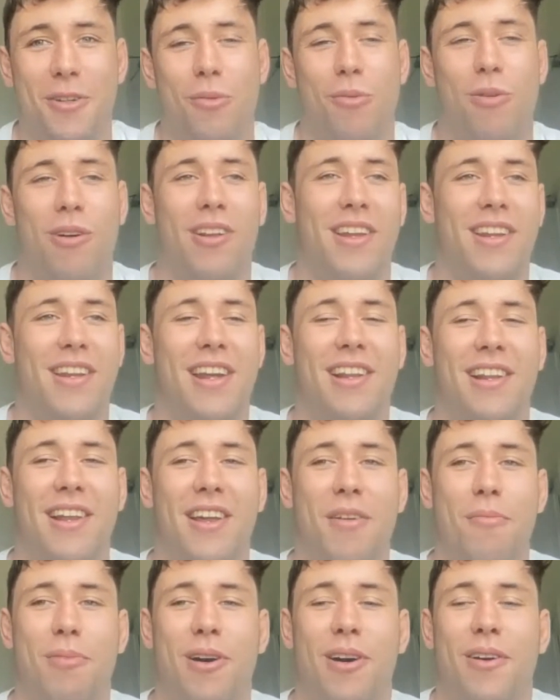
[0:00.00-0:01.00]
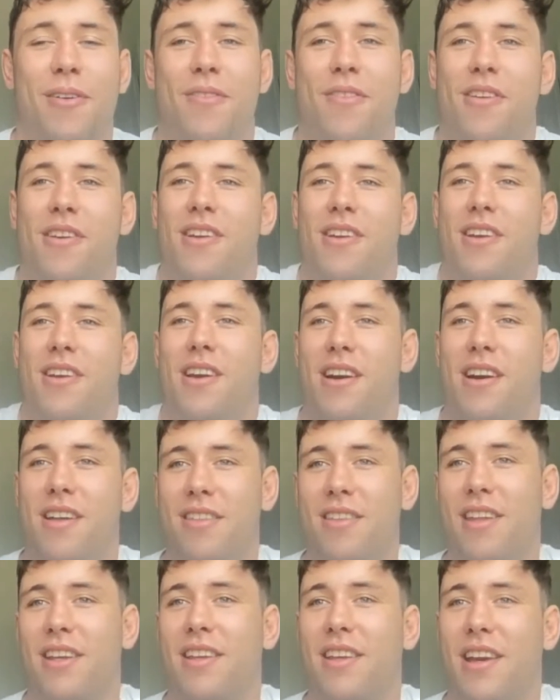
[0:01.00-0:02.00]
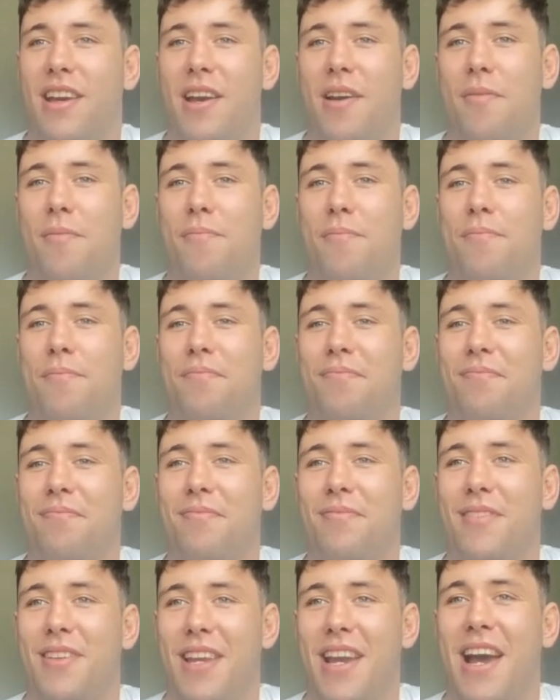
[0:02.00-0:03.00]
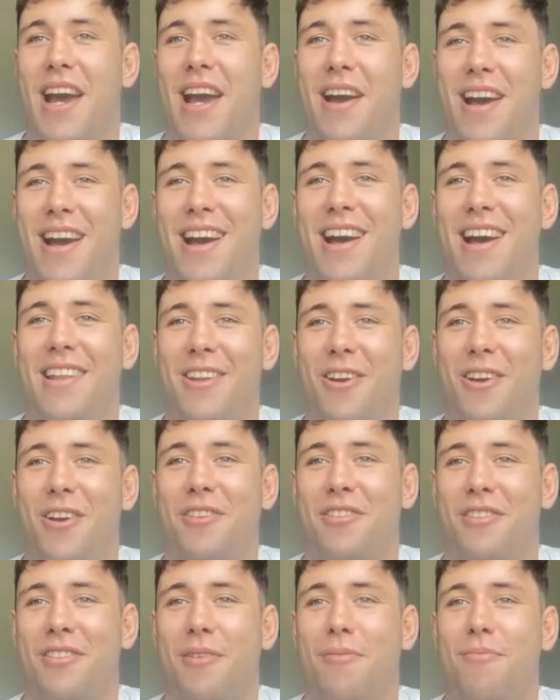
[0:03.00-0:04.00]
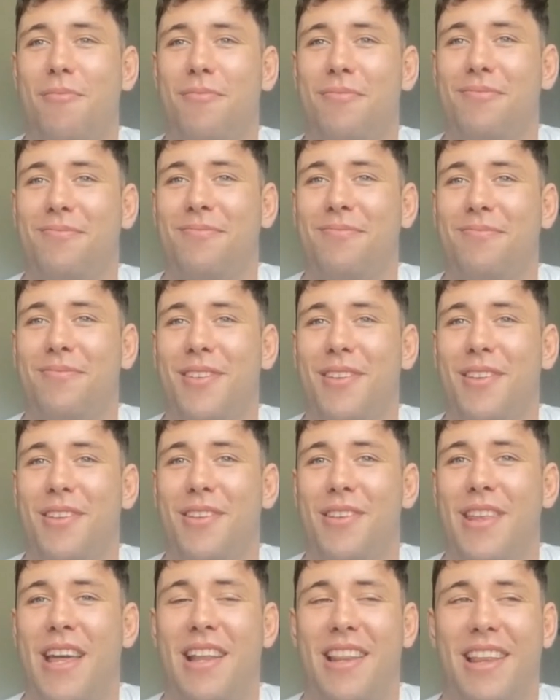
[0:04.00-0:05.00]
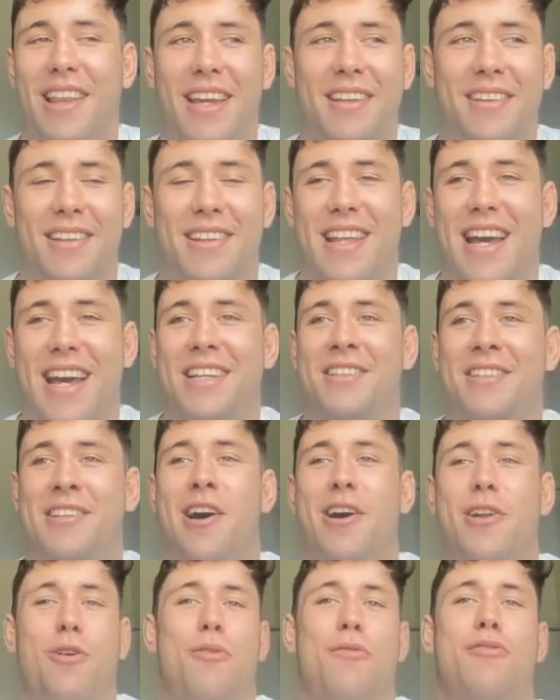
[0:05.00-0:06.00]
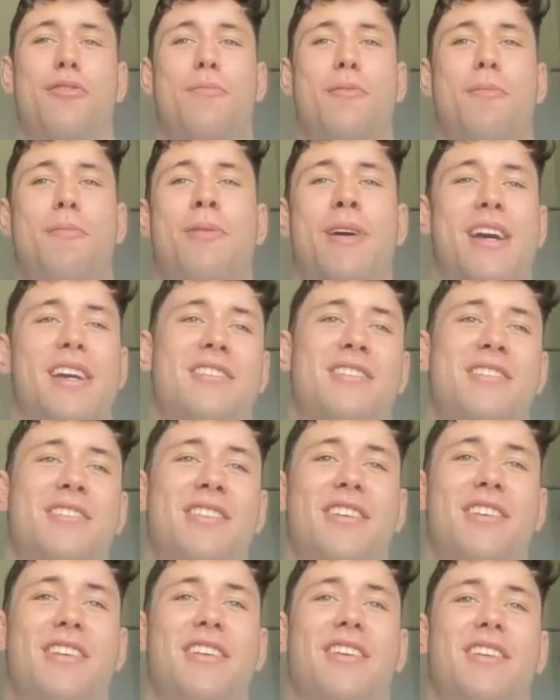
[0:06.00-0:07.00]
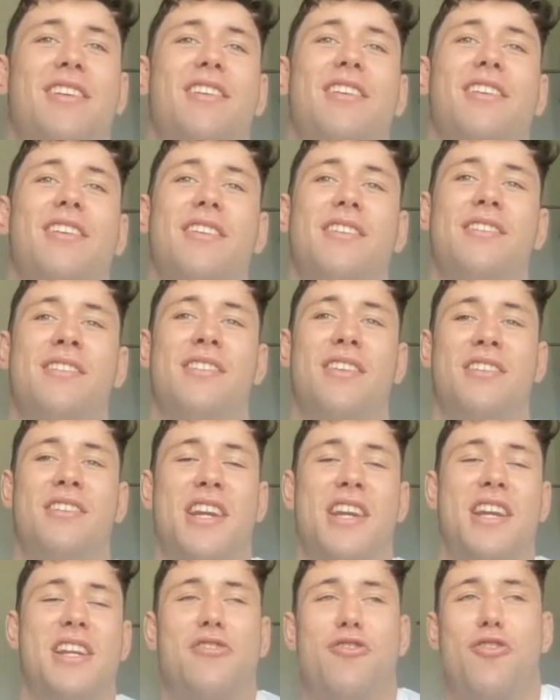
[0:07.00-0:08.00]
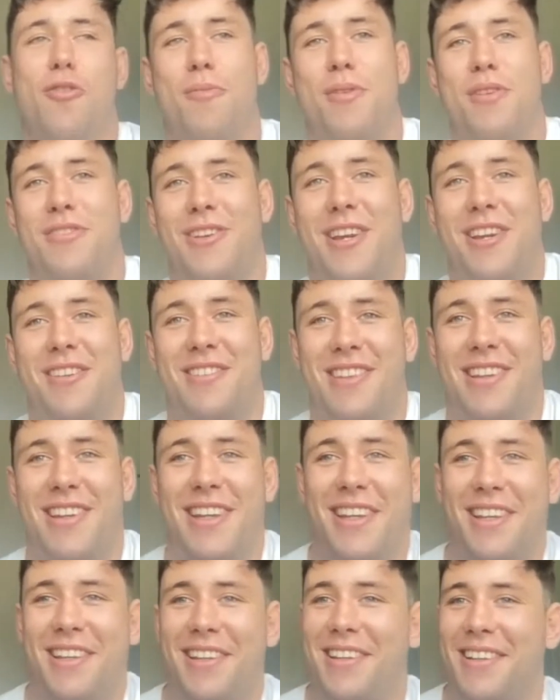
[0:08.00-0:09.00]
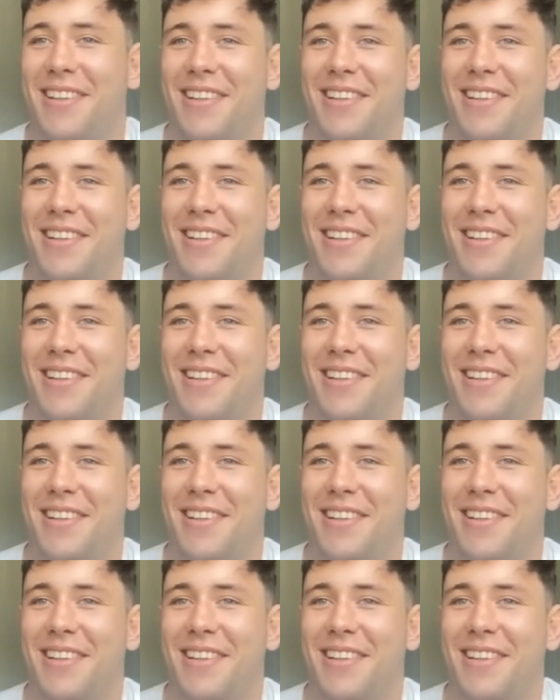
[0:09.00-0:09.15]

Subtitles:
willy-nilly. But I think there is some that tunnel from the pitch to the changing room is like